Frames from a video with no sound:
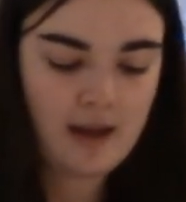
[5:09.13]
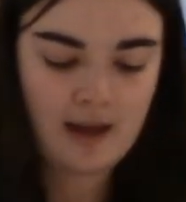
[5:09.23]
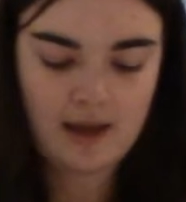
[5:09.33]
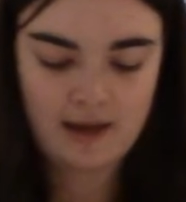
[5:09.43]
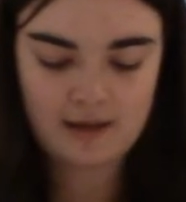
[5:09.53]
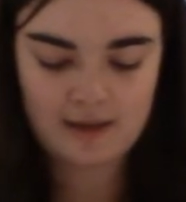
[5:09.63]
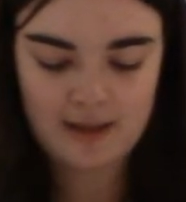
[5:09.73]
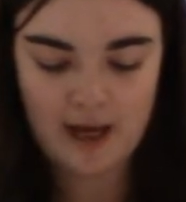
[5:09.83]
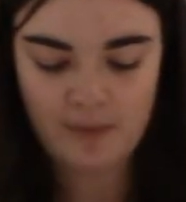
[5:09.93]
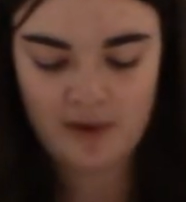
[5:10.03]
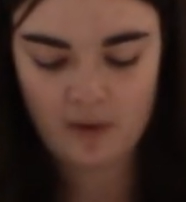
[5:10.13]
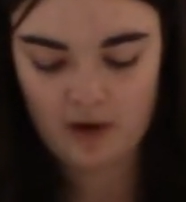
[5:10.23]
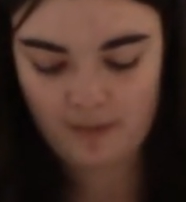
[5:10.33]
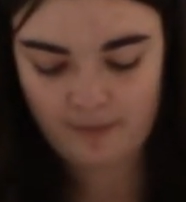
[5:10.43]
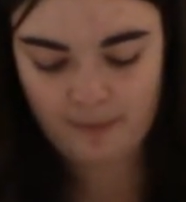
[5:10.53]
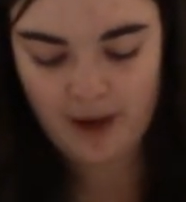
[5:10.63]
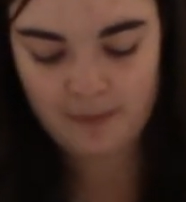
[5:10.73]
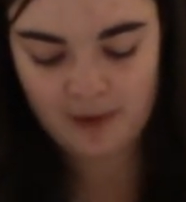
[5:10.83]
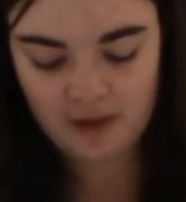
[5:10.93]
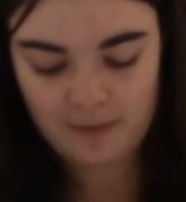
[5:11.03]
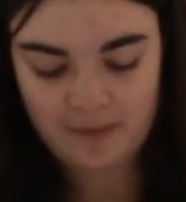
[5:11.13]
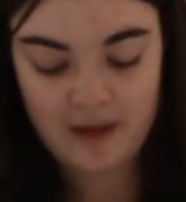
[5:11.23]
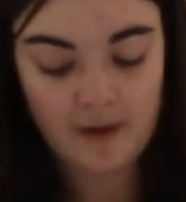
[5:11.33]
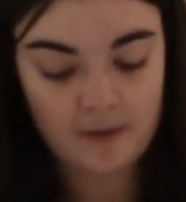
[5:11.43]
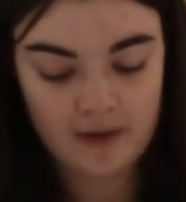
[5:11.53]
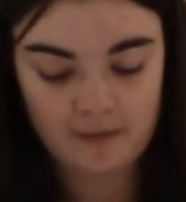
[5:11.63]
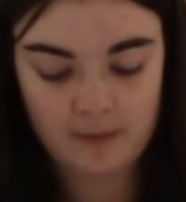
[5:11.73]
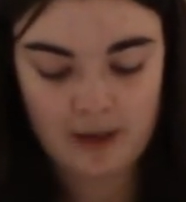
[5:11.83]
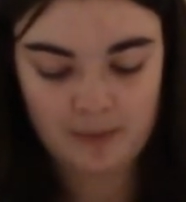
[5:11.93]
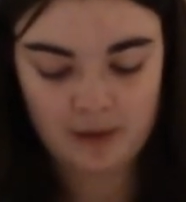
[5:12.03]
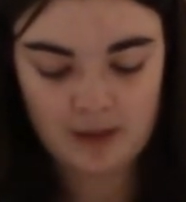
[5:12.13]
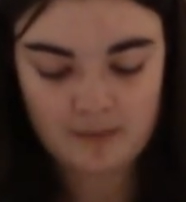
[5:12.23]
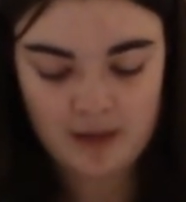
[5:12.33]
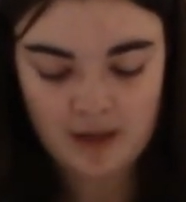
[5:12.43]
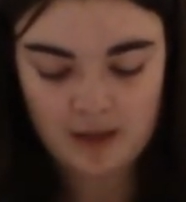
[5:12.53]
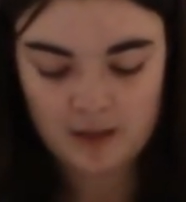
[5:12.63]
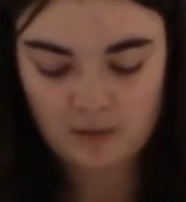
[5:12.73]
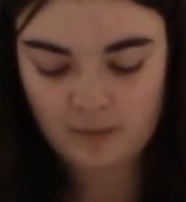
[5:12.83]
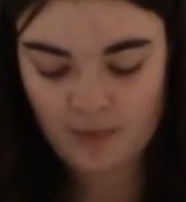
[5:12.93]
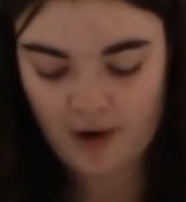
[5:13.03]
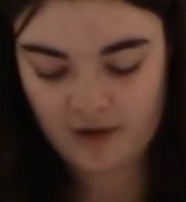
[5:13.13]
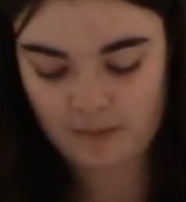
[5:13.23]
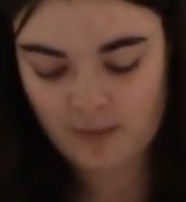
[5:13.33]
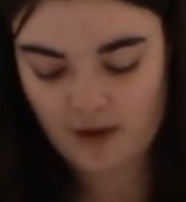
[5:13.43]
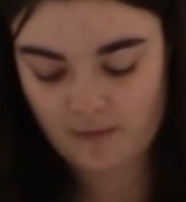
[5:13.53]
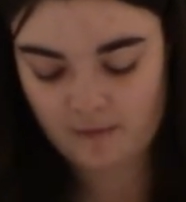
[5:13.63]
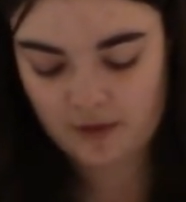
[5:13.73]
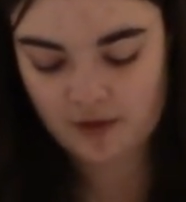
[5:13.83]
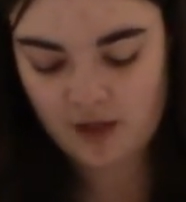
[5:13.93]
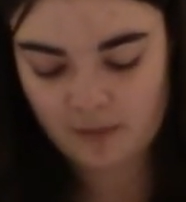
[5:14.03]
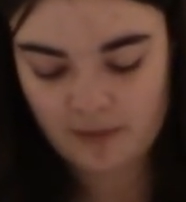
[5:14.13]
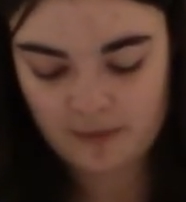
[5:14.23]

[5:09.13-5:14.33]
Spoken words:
and tape your paper clip, the other end of your paper clip, to the bottom of the ship.